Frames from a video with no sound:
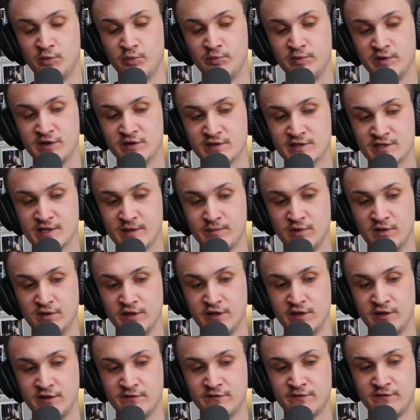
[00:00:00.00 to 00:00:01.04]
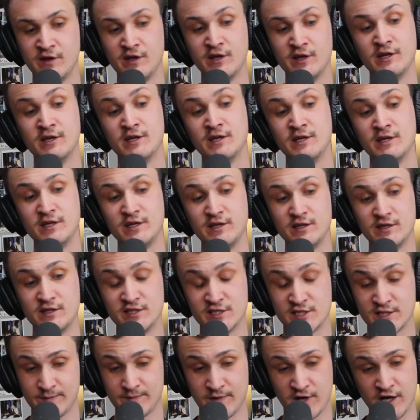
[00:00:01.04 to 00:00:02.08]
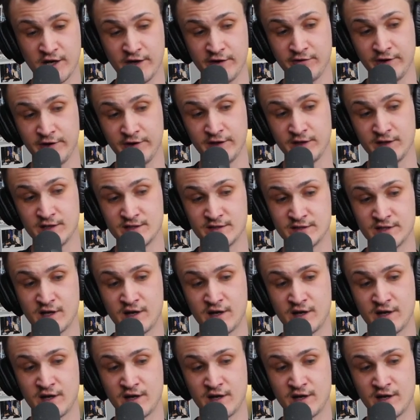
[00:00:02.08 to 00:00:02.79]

because I believe inspiring is the